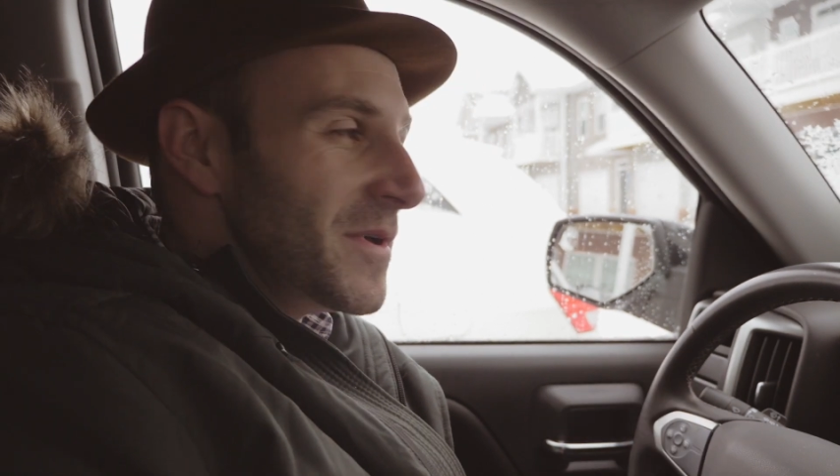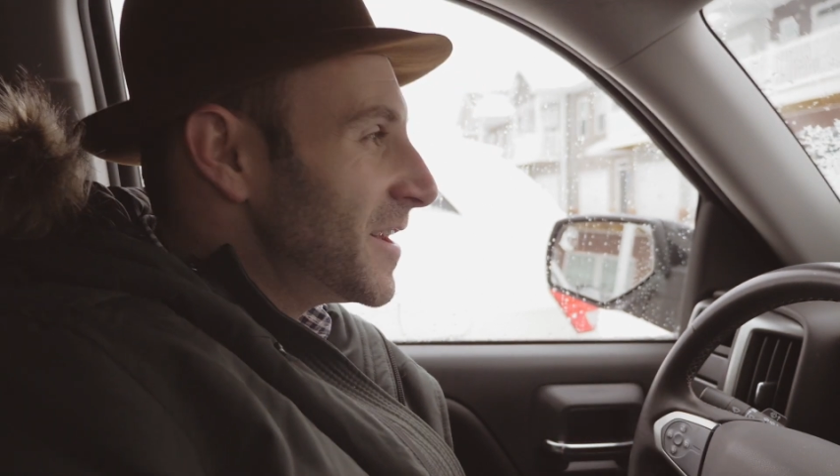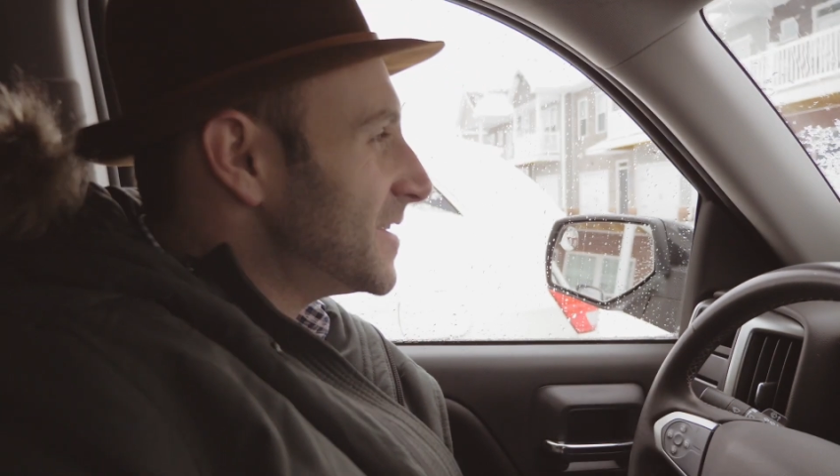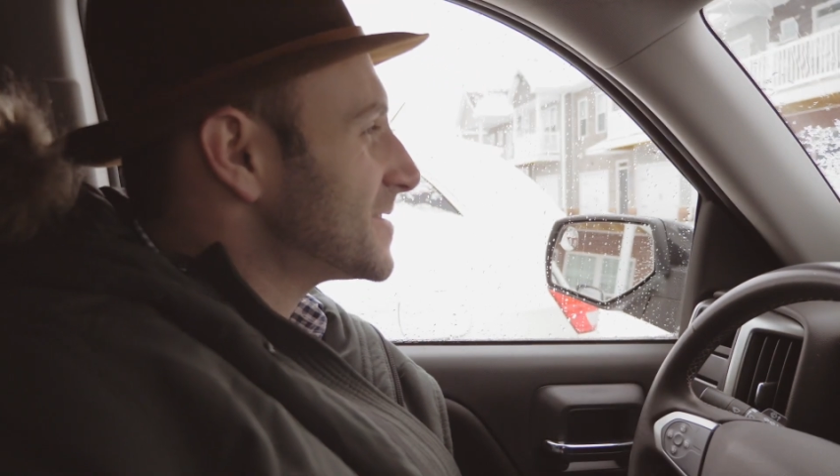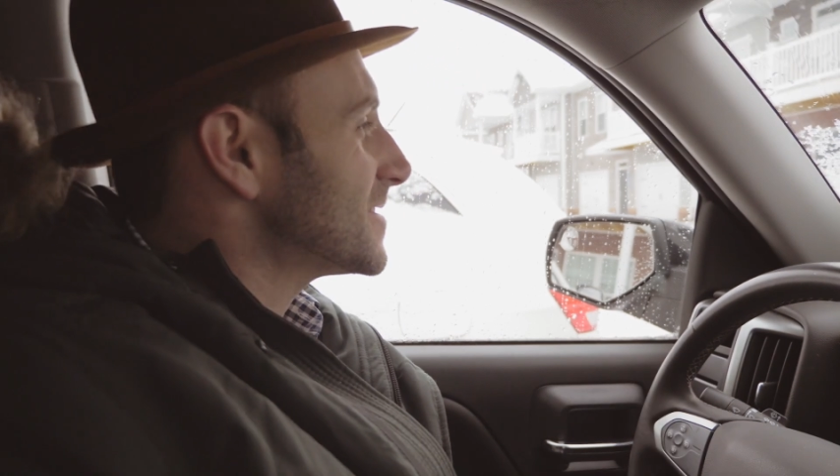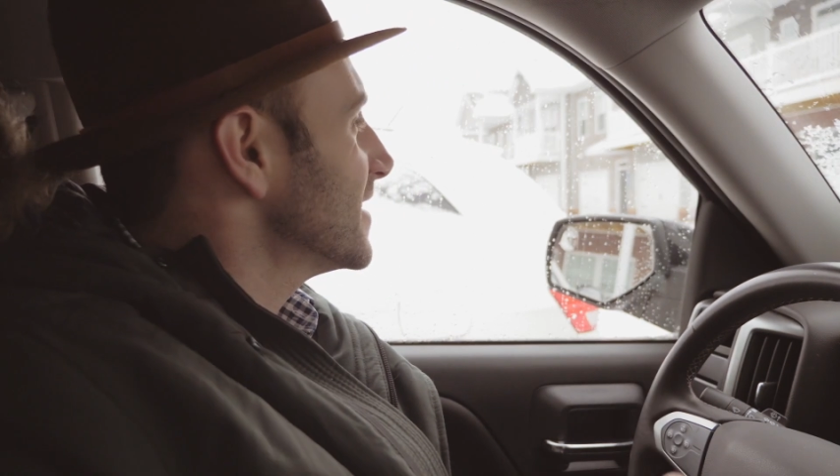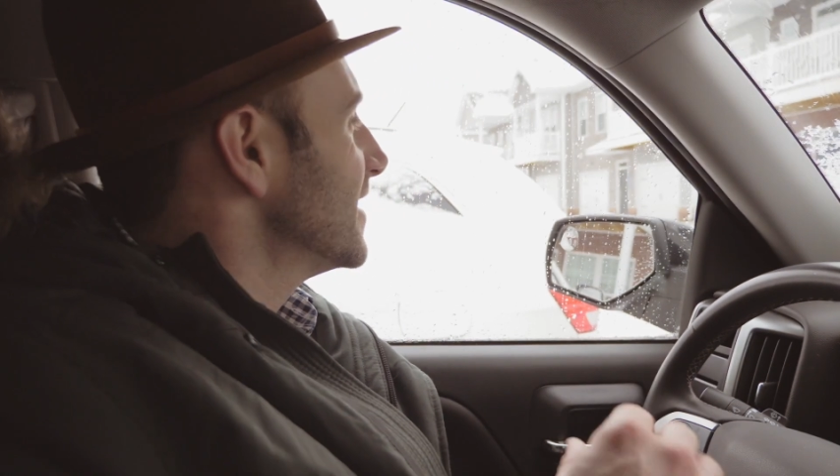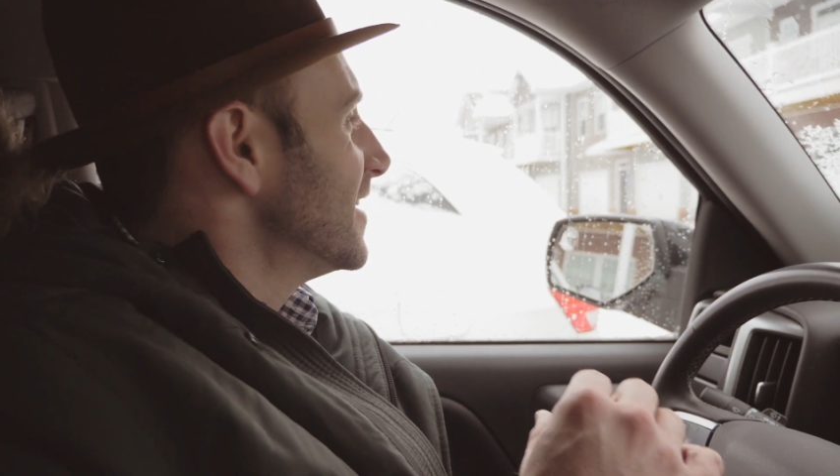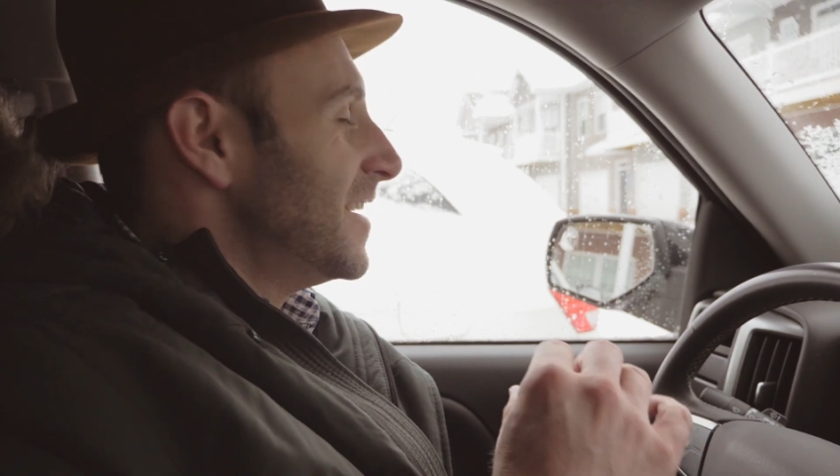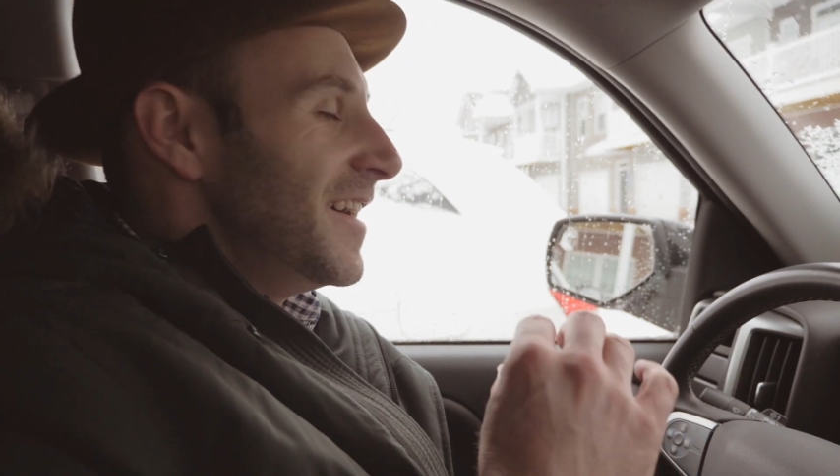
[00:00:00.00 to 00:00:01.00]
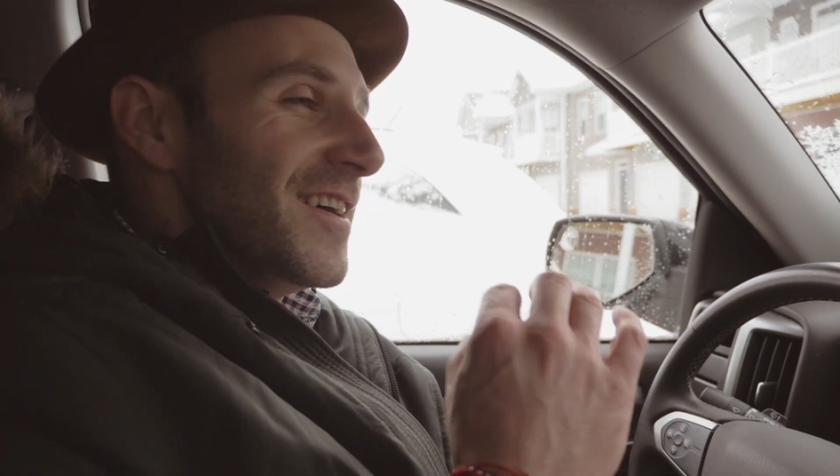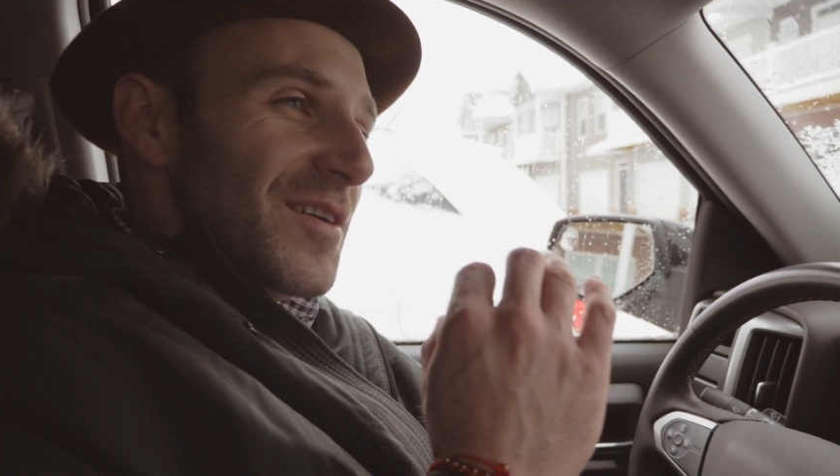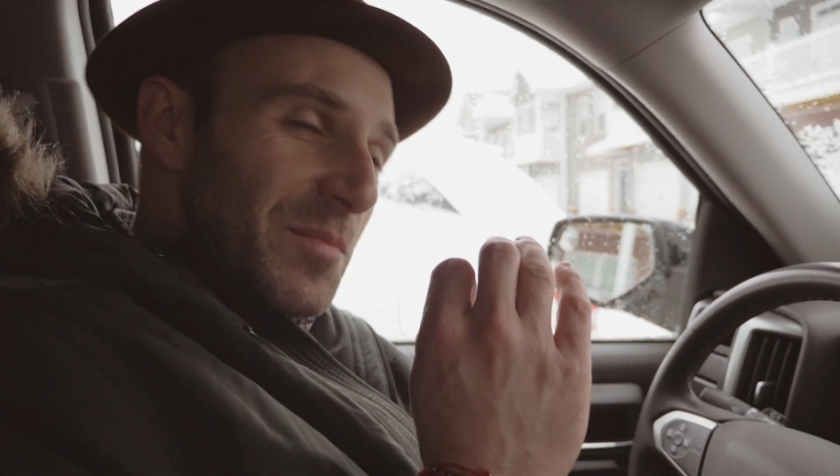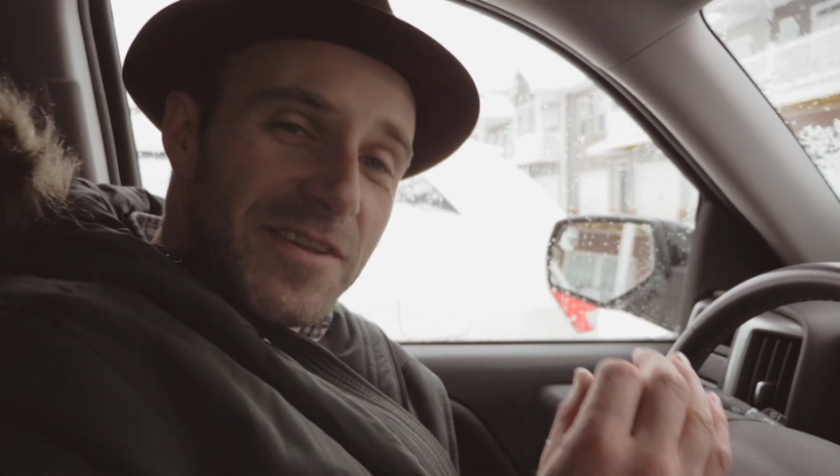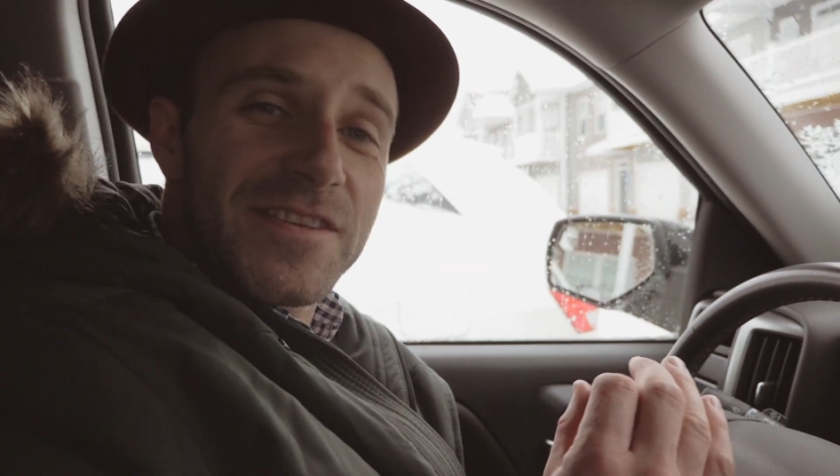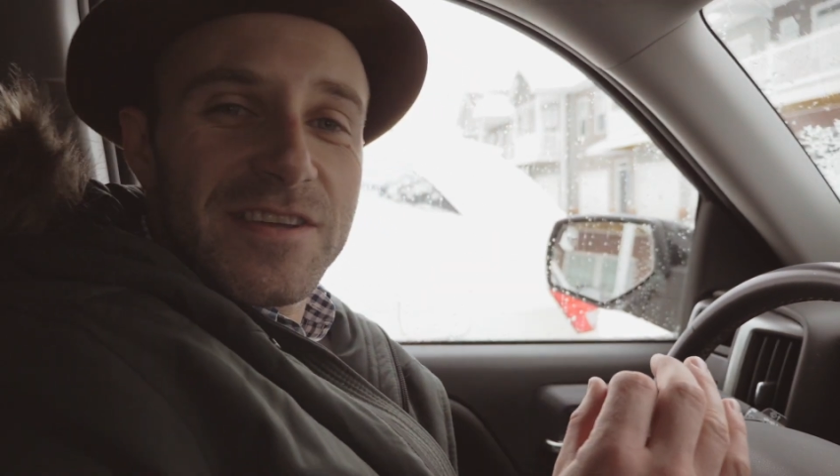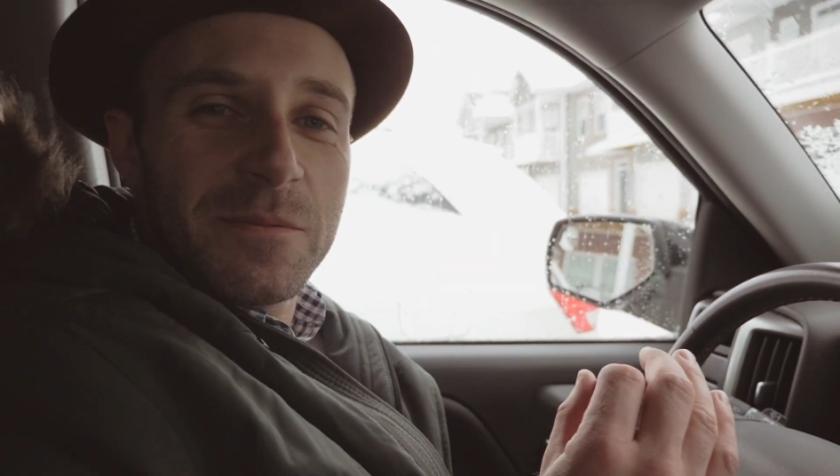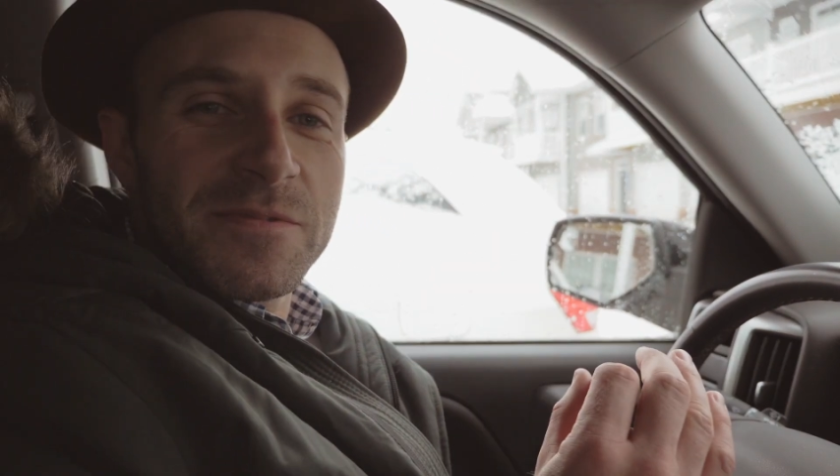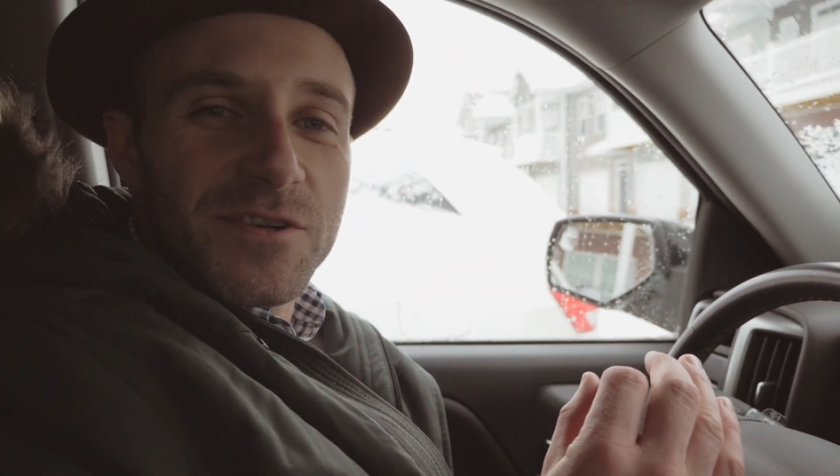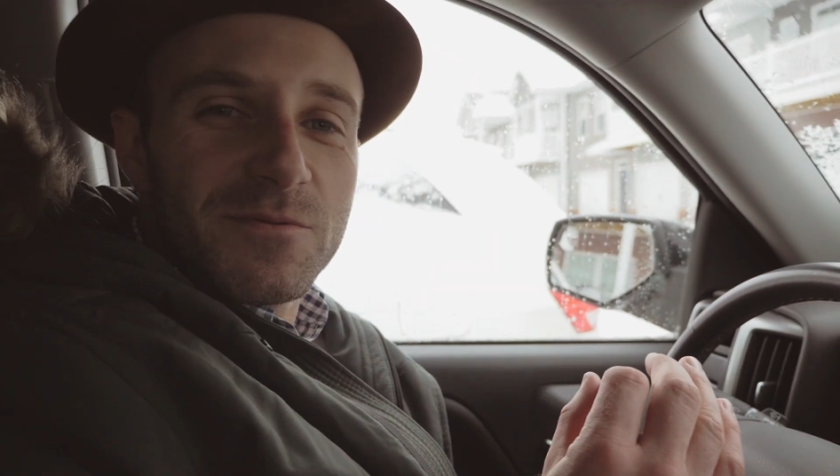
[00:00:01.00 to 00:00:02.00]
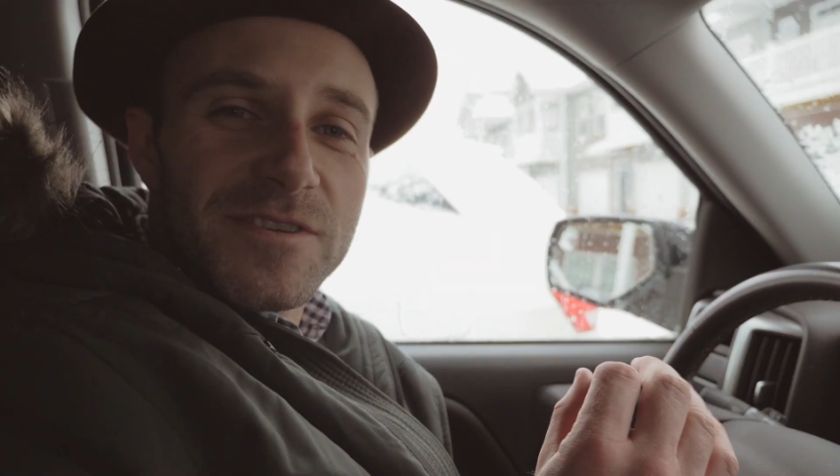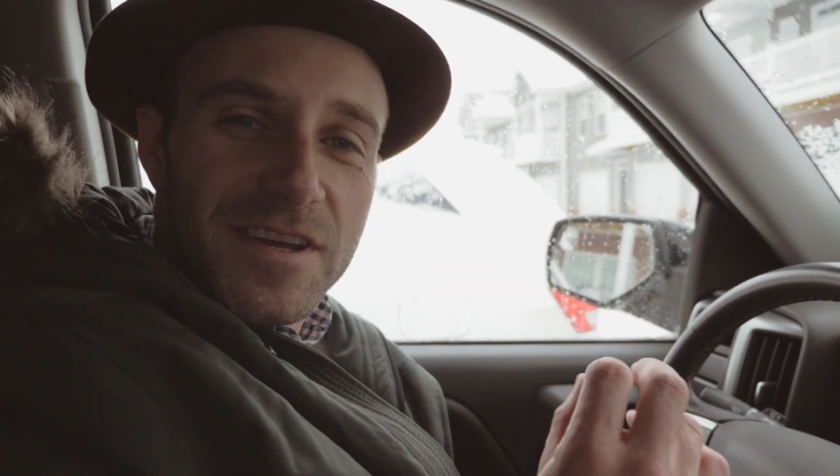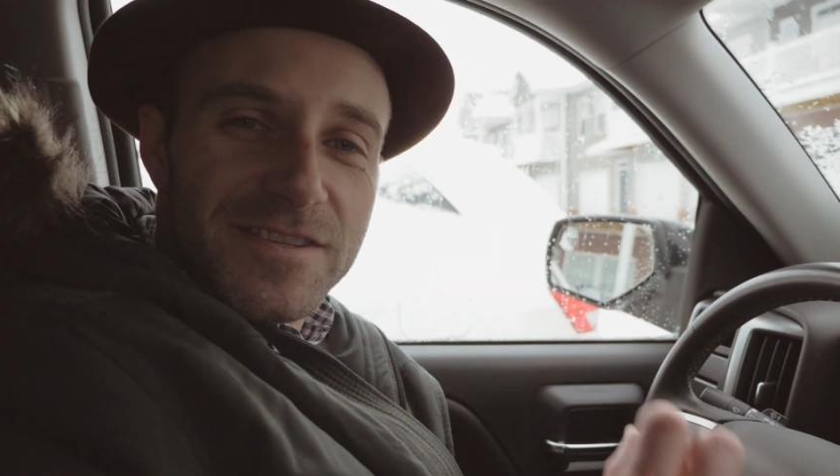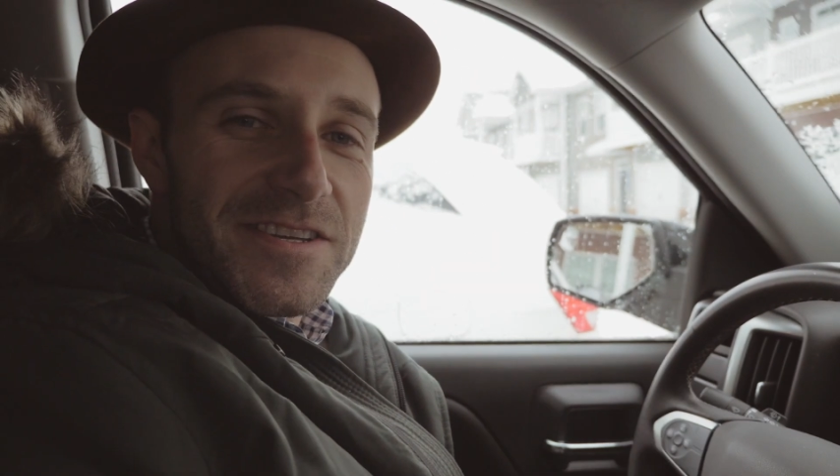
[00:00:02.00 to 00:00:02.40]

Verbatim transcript: minutes, but the temperature was on